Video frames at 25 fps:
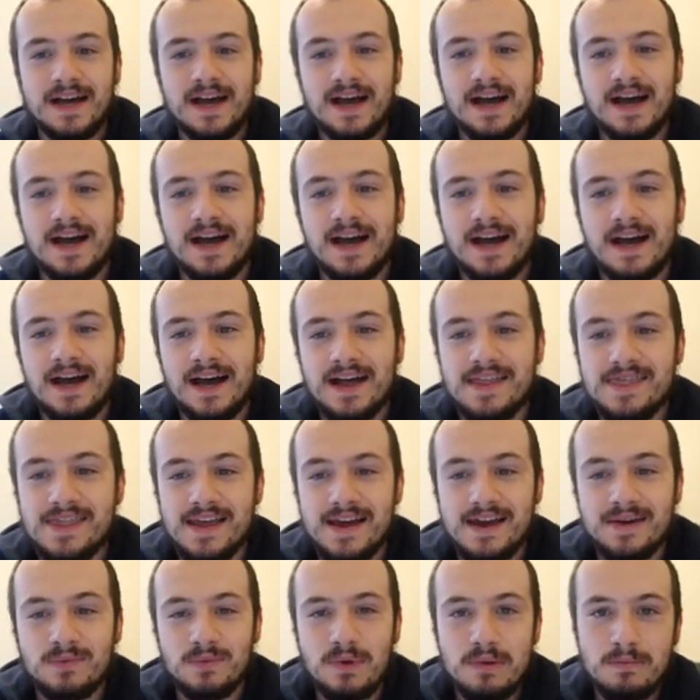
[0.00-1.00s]
Uh, and
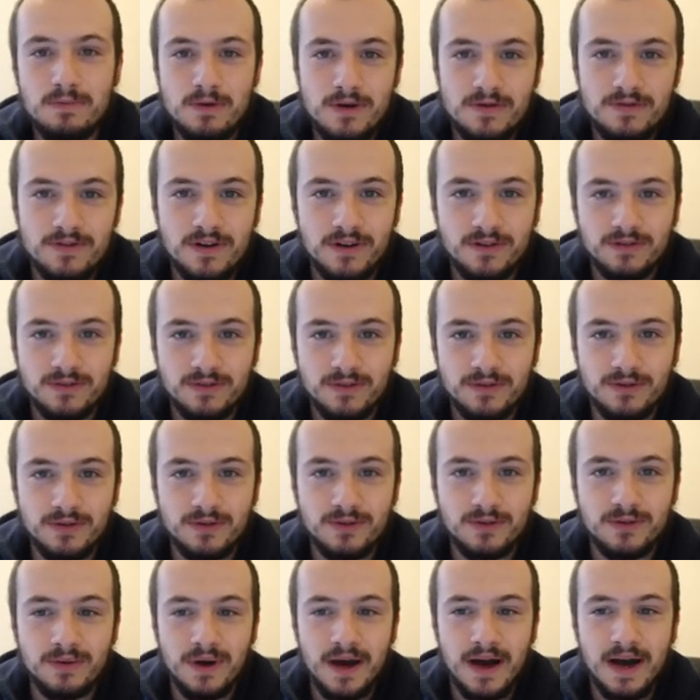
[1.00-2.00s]
then we moved on
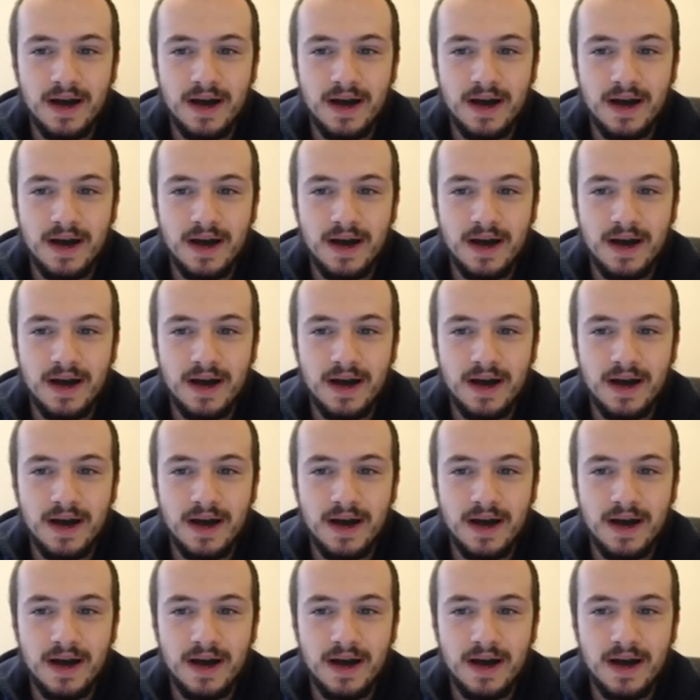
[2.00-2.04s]
to